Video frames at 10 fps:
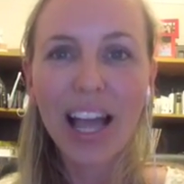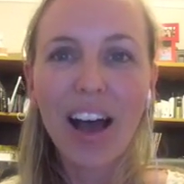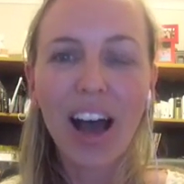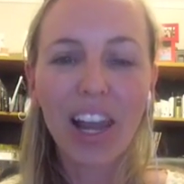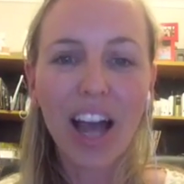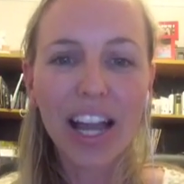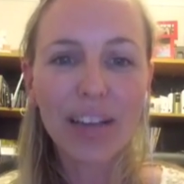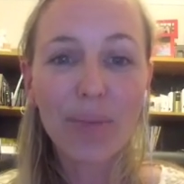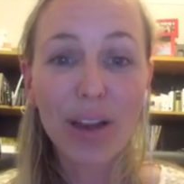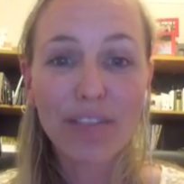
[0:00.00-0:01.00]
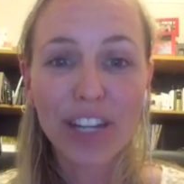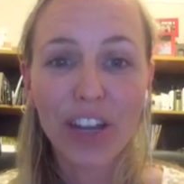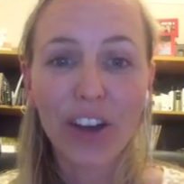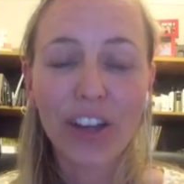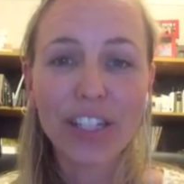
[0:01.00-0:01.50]
I like my
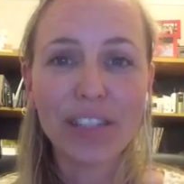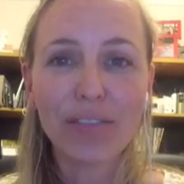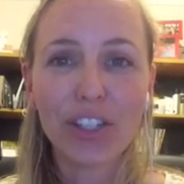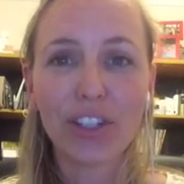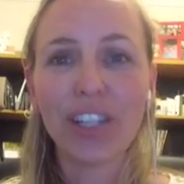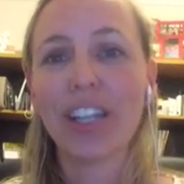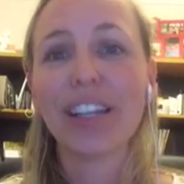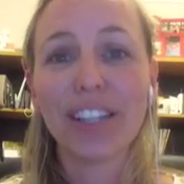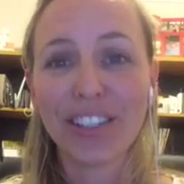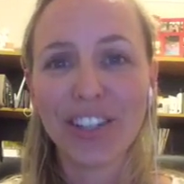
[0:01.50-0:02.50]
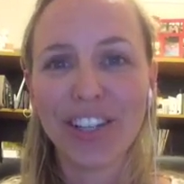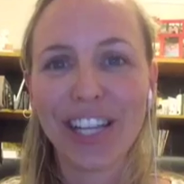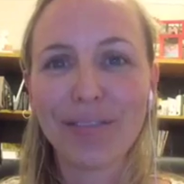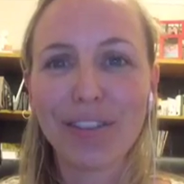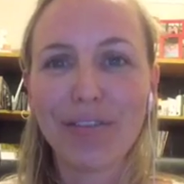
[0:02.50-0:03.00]
videos, if you're
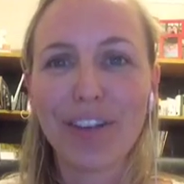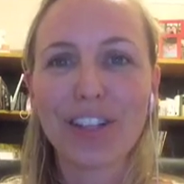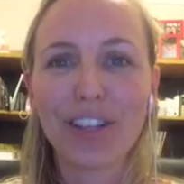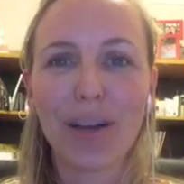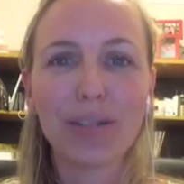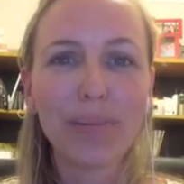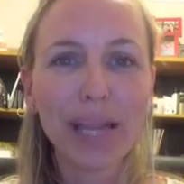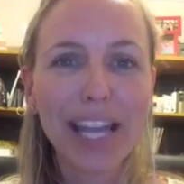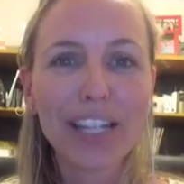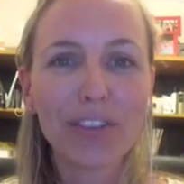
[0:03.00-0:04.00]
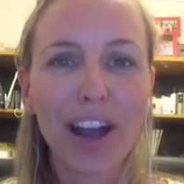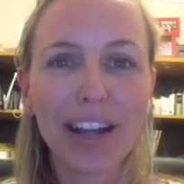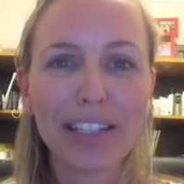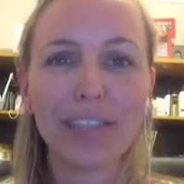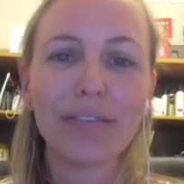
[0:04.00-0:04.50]
tuning in for the first time, to be
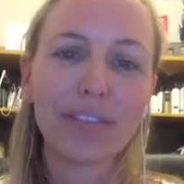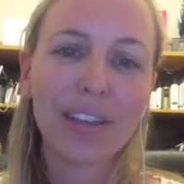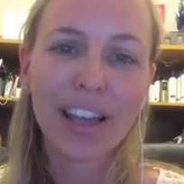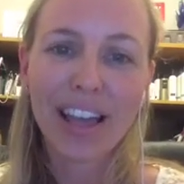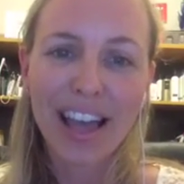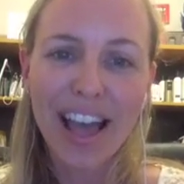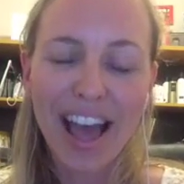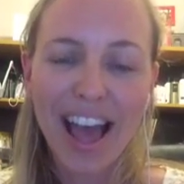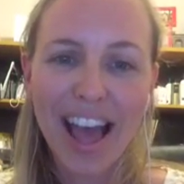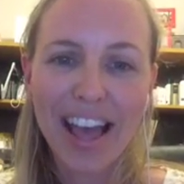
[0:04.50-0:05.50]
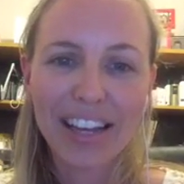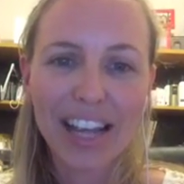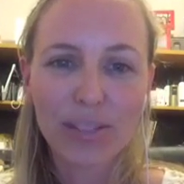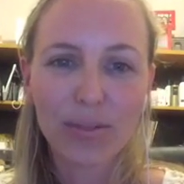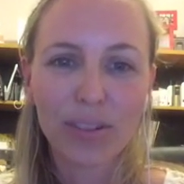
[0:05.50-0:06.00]
interactive, and
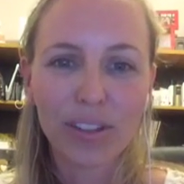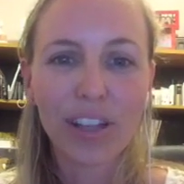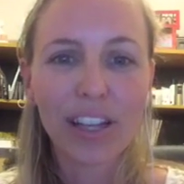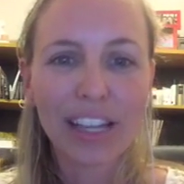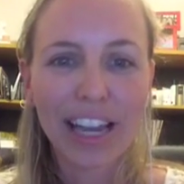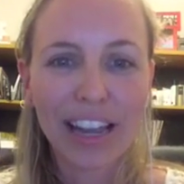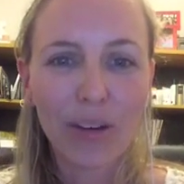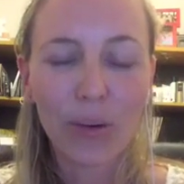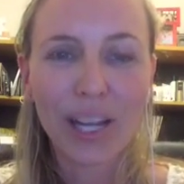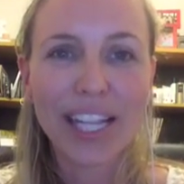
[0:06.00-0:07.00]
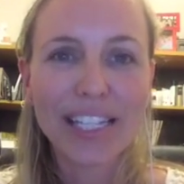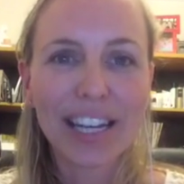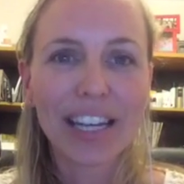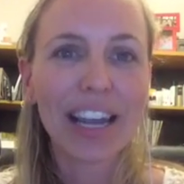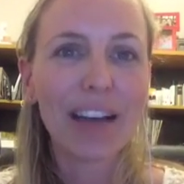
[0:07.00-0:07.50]
as we get our
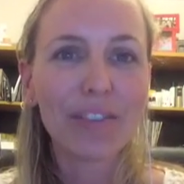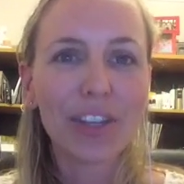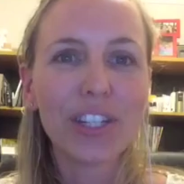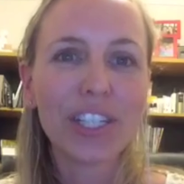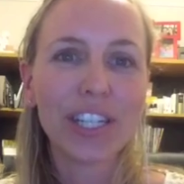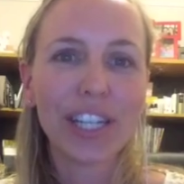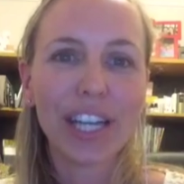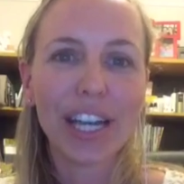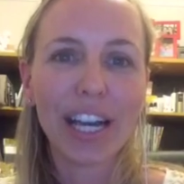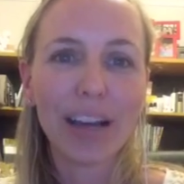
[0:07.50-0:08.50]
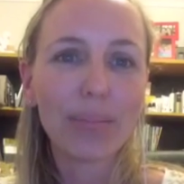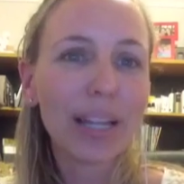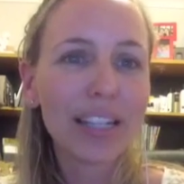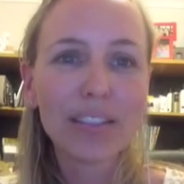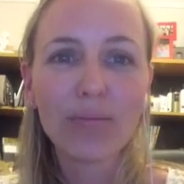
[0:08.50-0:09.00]
audience, I'd love you to
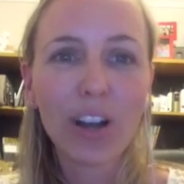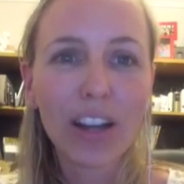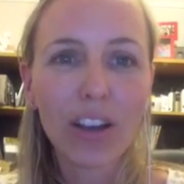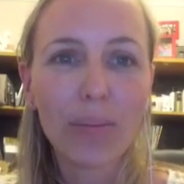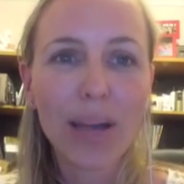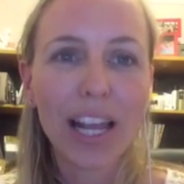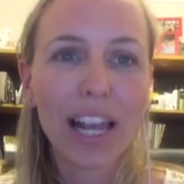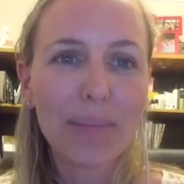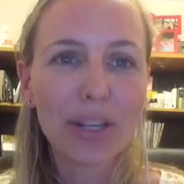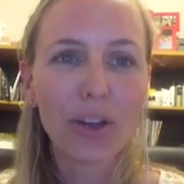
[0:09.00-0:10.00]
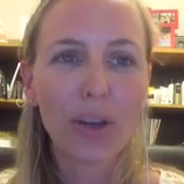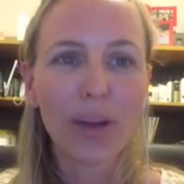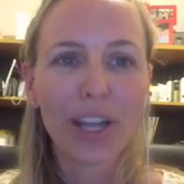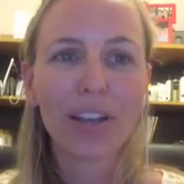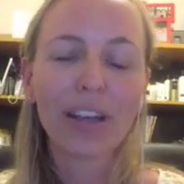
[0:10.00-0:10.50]
please write a comment. Let me know
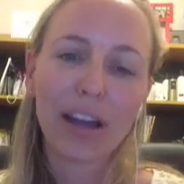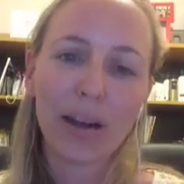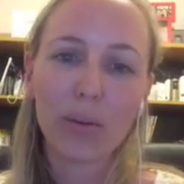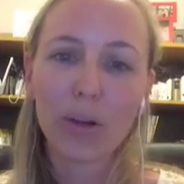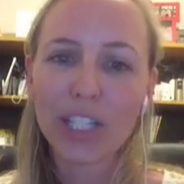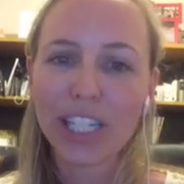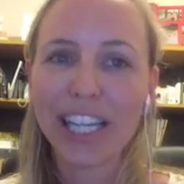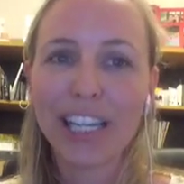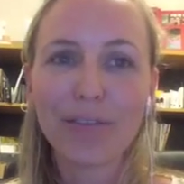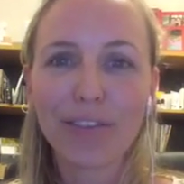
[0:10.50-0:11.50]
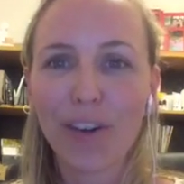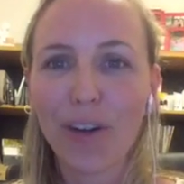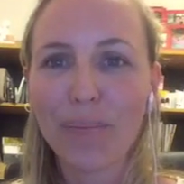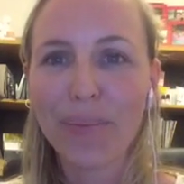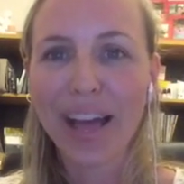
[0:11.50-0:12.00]
where you're watching in
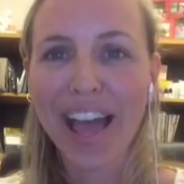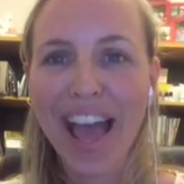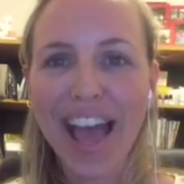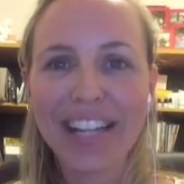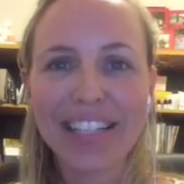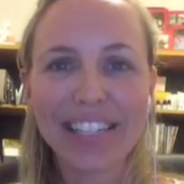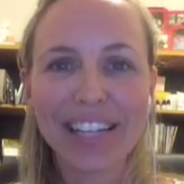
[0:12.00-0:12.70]
from, and